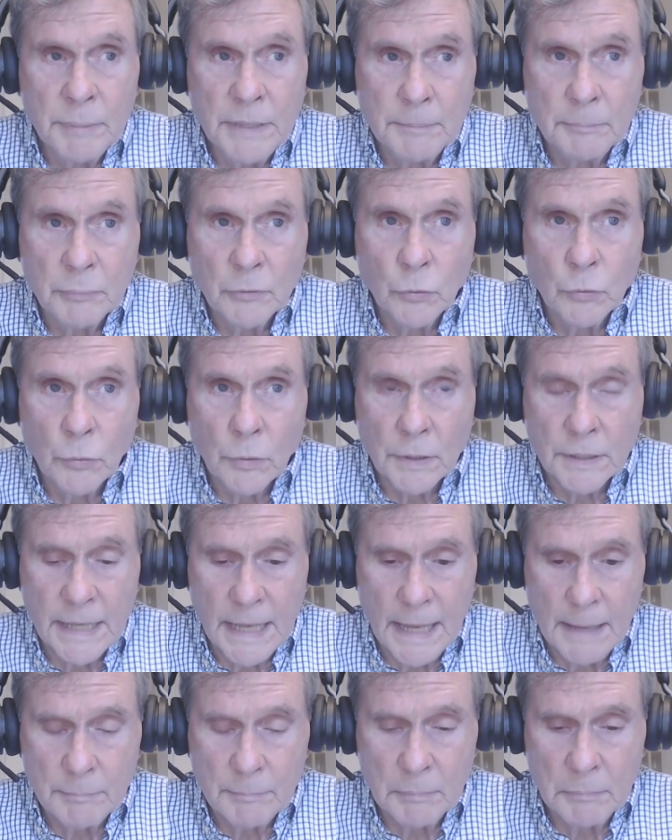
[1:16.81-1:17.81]
People who are
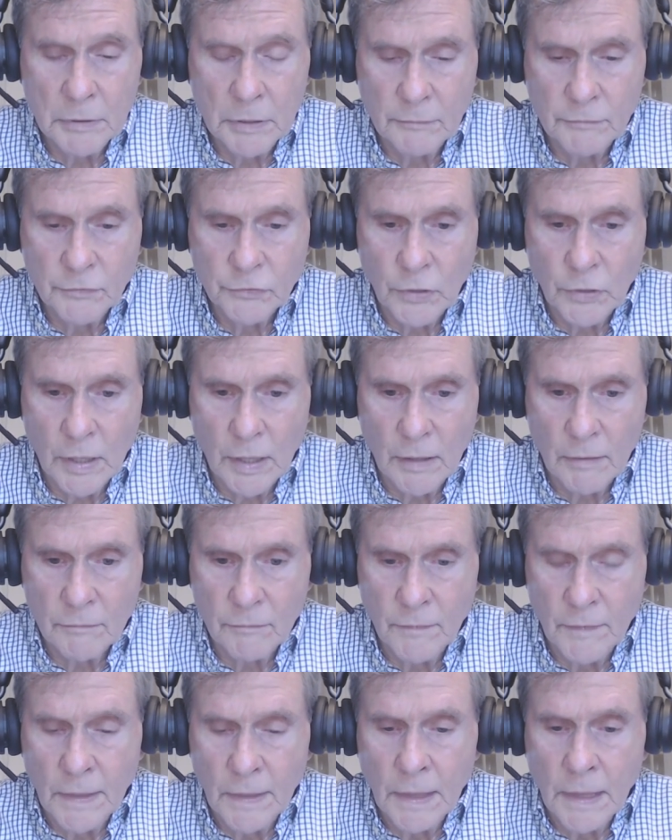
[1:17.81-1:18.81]
capable
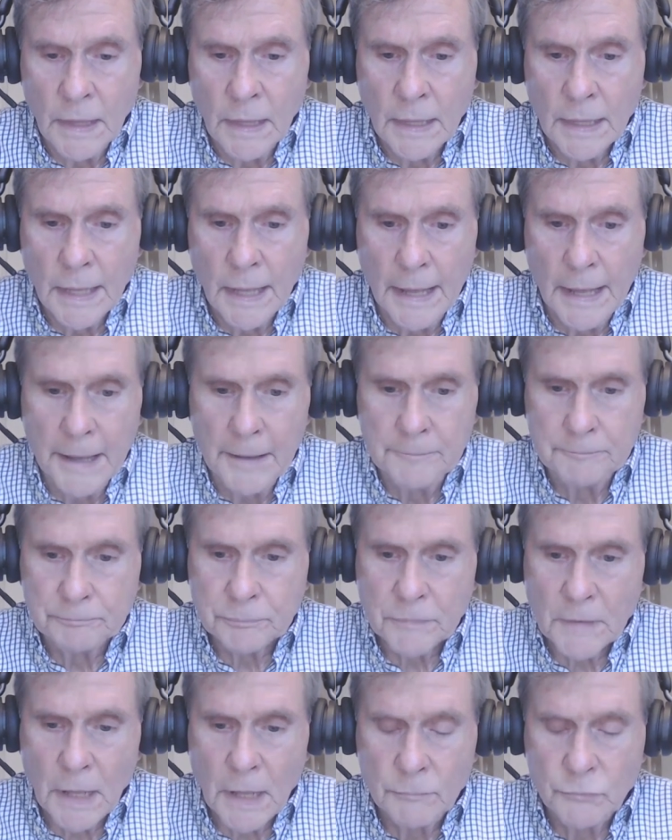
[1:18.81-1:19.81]
of
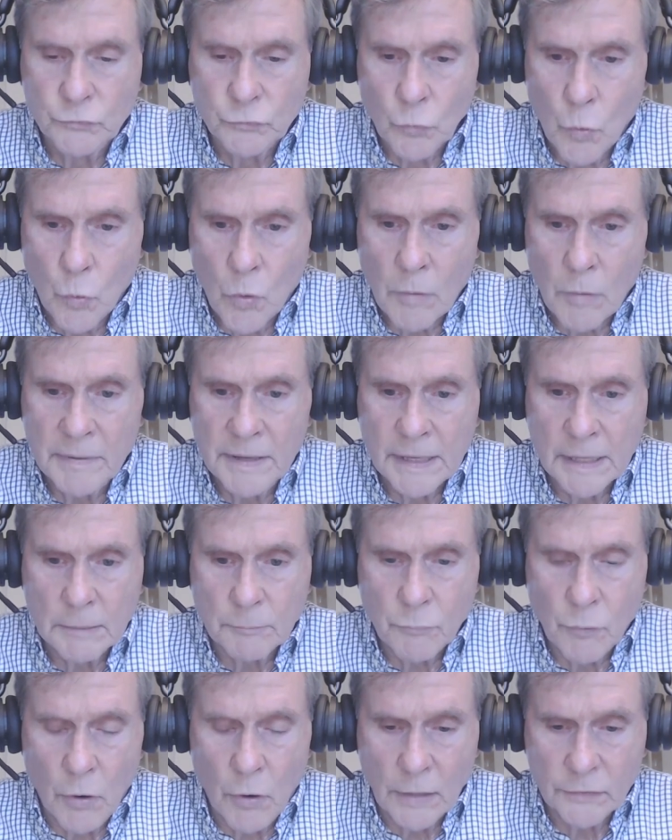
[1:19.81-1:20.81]

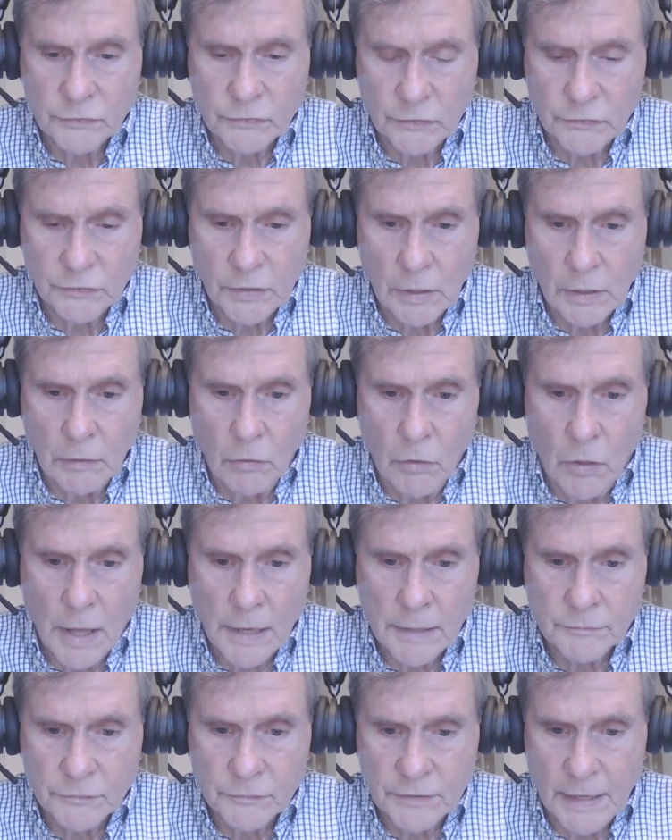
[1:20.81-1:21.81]
absorbing and processing a
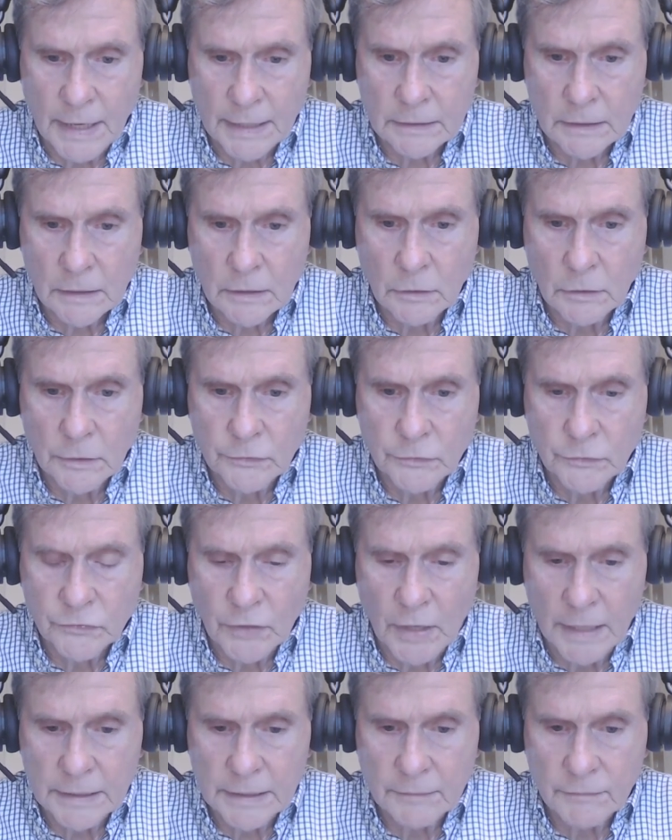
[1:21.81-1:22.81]
lot of technical
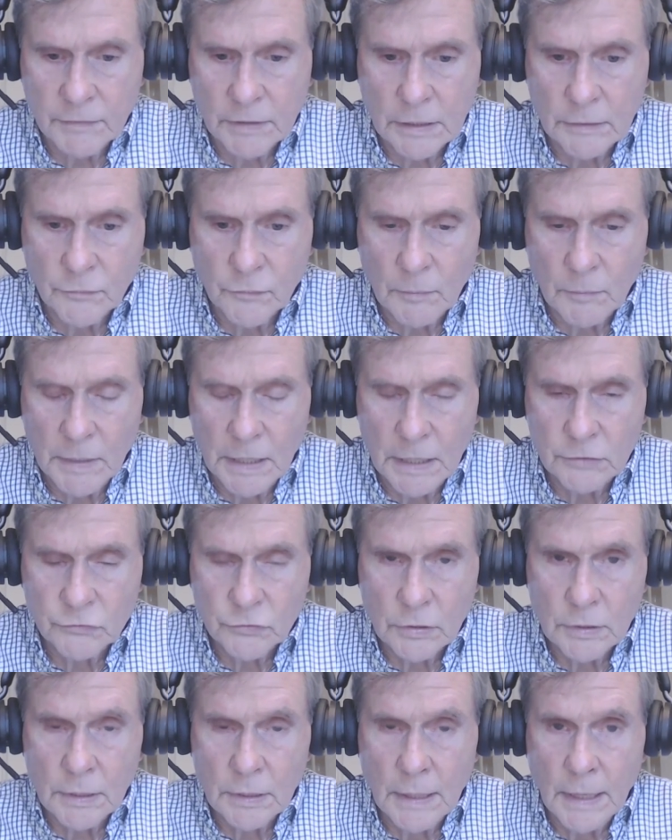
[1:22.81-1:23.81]
and scientific
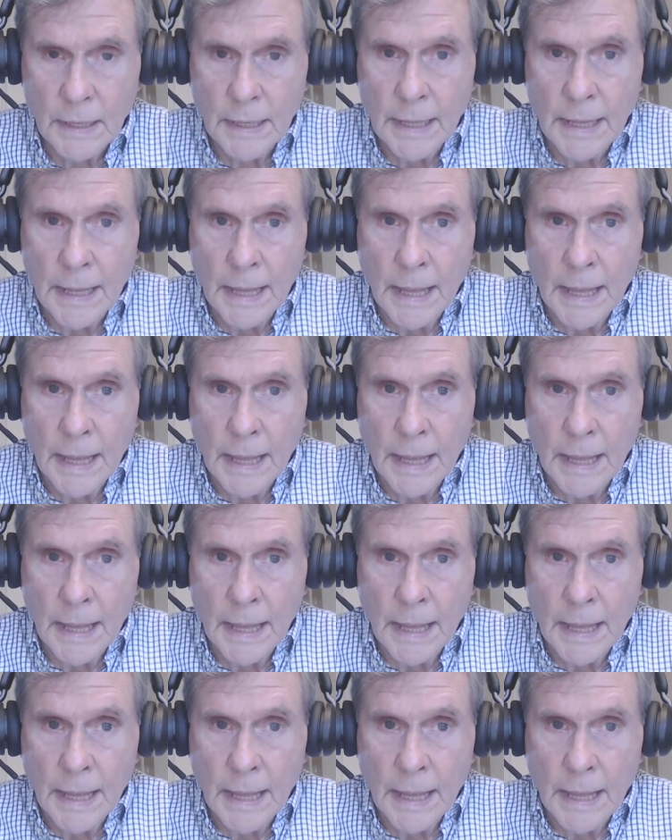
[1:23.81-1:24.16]
information.